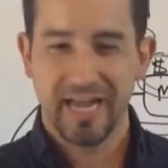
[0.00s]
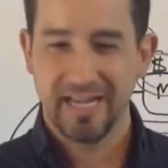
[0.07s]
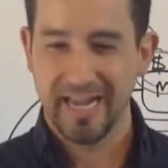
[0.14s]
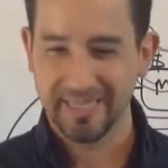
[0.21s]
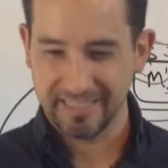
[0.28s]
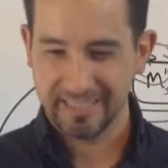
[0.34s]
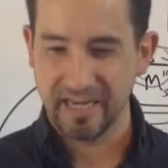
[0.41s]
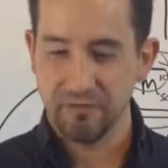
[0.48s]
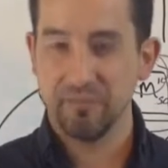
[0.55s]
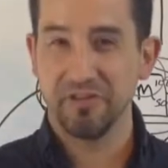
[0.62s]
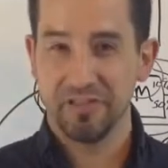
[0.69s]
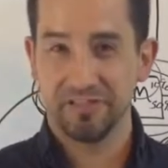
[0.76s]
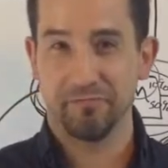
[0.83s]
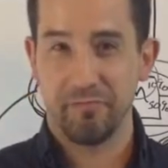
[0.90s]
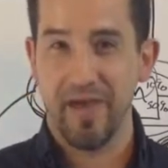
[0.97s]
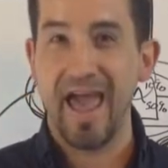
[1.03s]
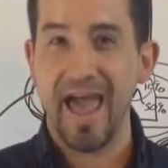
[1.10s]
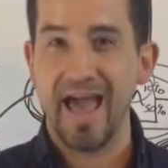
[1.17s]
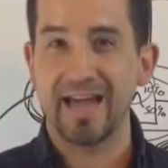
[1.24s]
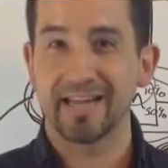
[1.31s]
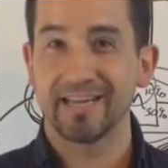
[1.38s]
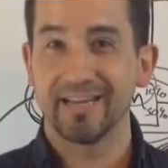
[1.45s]
you get them in this
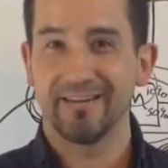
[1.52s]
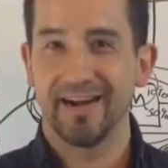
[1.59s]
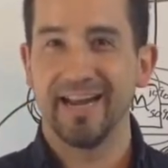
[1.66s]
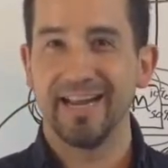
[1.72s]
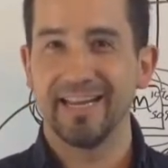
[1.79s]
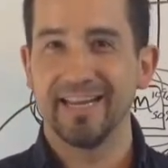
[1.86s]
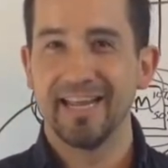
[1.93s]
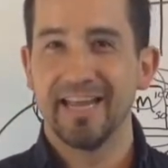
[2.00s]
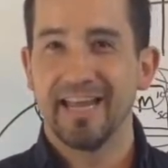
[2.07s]
bag, right?